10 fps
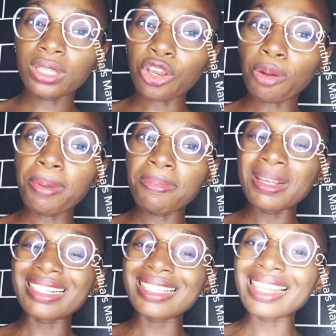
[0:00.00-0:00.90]
baby is
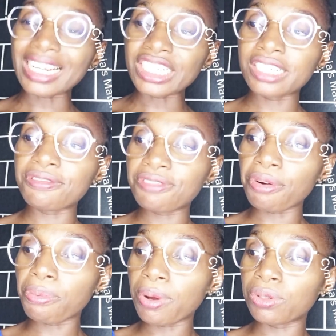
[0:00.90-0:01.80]
latching very
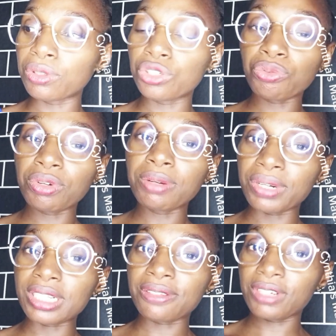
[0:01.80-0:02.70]
well during breastfeeding.